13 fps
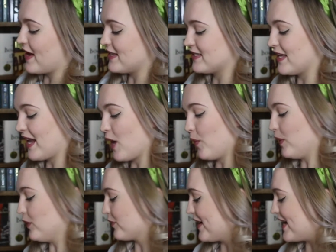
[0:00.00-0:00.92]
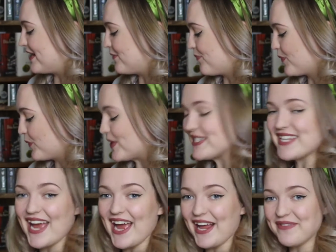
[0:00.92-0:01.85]
and that I will read one
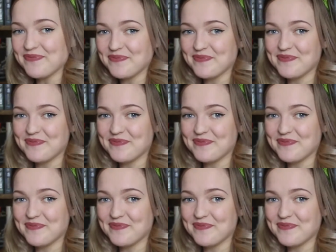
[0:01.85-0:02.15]
day.